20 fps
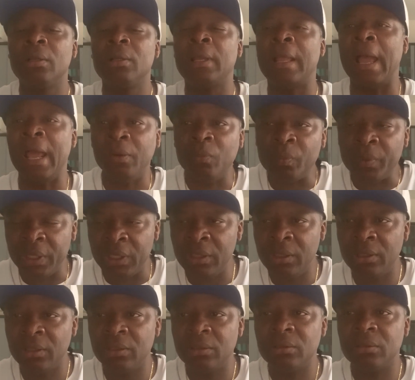Can
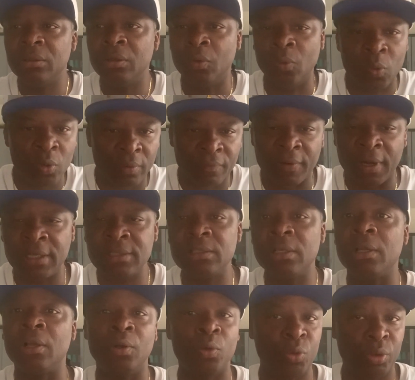we, all of us,
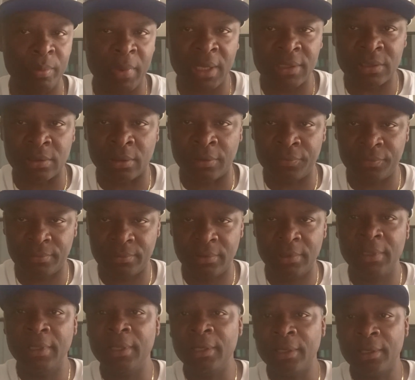including myself,
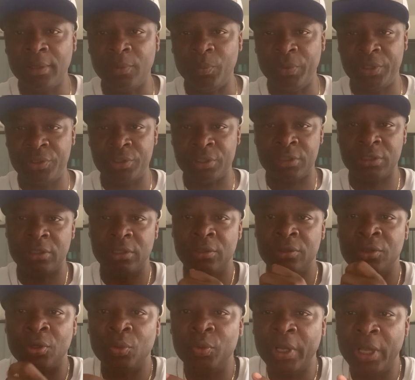can we just
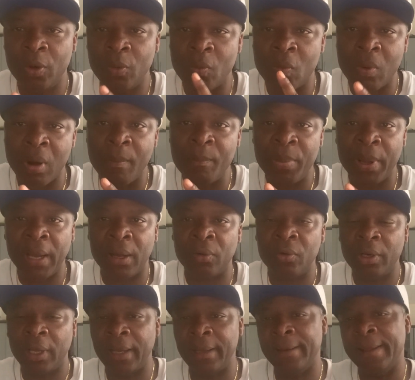donate
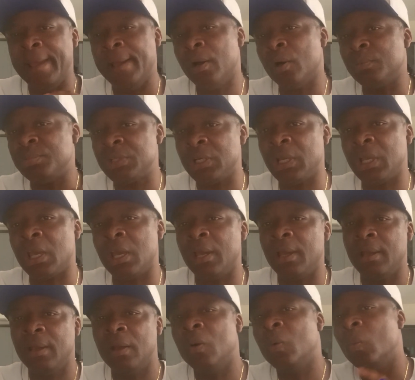£1 and help to get
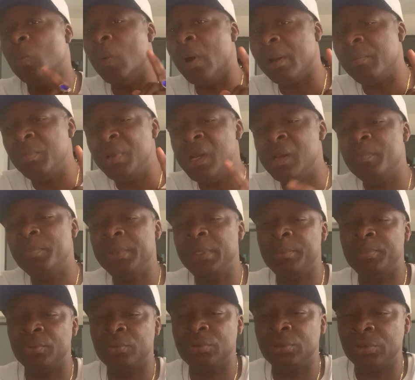1 million
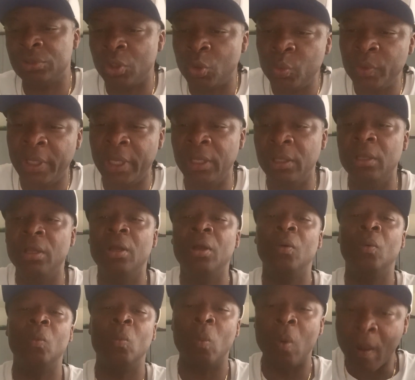people to donate
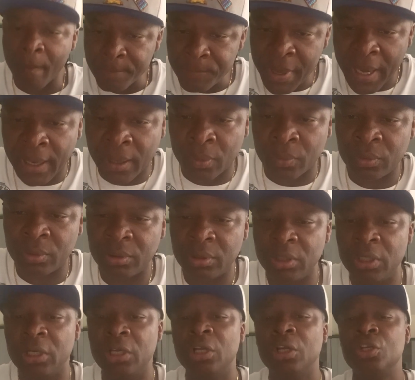£1
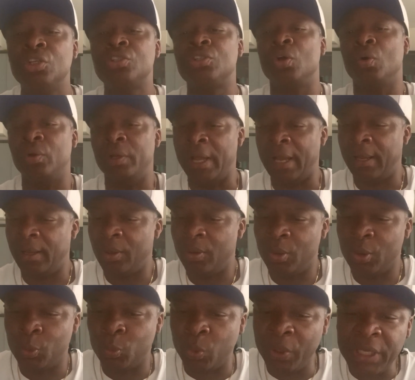so that
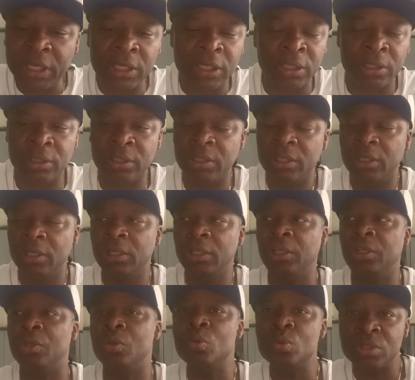we can
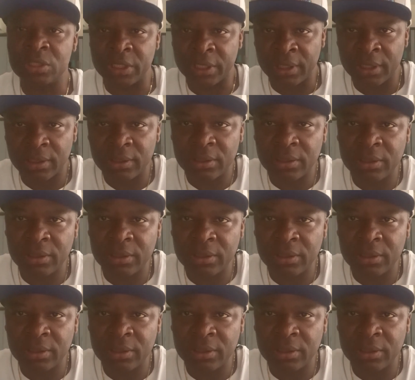use it